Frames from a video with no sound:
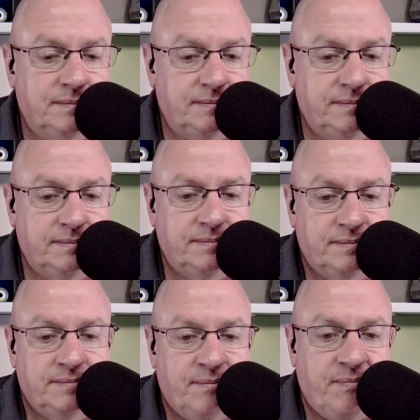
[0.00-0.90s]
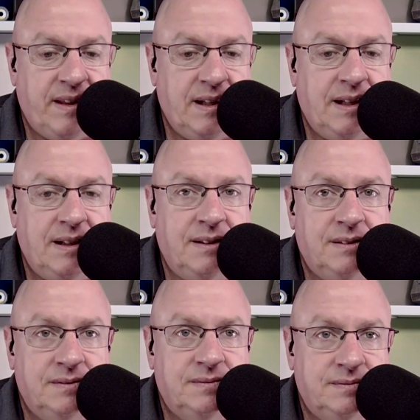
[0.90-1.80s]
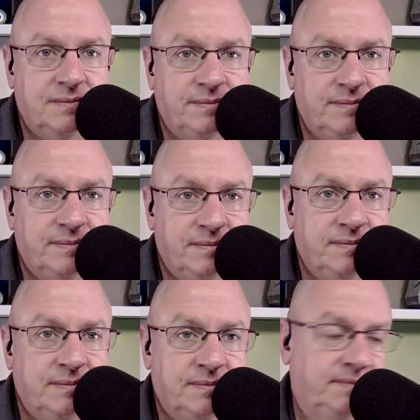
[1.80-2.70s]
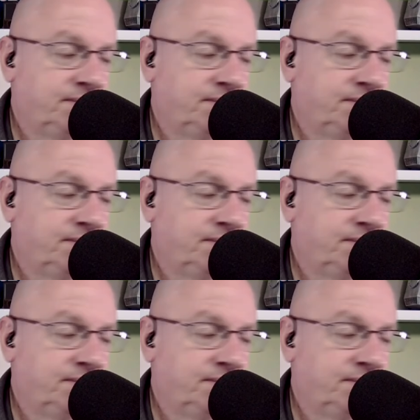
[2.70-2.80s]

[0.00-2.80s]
they can just um, do it and play around with it and see